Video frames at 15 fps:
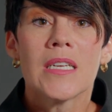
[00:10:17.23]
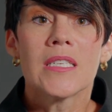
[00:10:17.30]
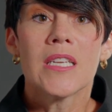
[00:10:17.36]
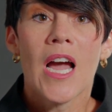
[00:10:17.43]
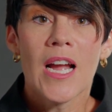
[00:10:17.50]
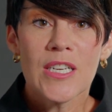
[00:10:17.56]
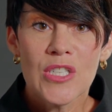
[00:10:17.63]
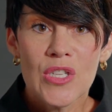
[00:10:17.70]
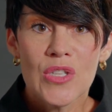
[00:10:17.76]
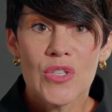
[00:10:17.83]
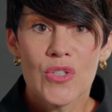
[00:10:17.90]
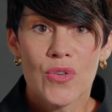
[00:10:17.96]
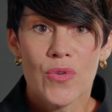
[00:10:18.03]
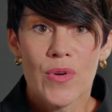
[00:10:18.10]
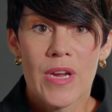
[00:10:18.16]
talk to the
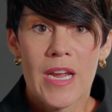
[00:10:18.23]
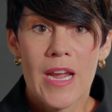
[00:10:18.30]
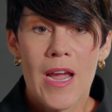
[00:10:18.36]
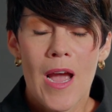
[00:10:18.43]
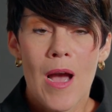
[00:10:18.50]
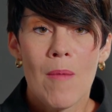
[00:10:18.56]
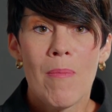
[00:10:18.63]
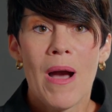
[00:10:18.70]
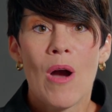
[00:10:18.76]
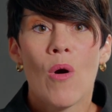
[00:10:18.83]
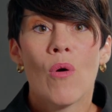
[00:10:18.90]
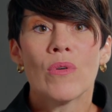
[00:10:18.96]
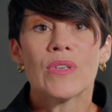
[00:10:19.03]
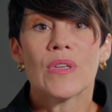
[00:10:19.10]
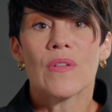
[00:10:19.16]
jury
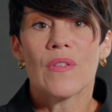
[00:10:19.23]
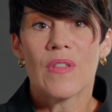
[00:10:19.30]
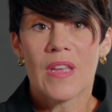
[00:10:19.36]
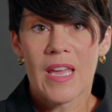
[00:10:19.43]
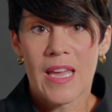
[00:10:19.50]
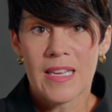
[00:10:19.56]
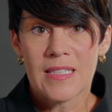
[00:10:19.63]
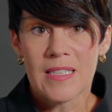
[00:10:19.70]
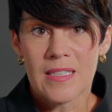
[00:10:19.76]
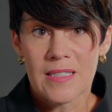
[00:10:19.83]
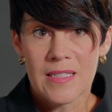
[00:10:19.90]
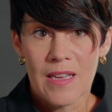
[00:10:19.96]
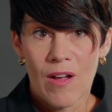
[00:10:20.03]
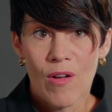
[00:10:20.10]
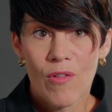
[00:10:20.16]
about the case
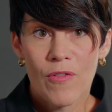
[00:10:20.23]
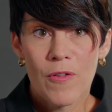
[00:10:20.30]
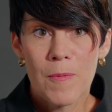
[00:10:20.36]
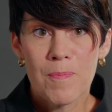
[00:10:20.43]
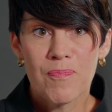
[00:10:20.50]
itself.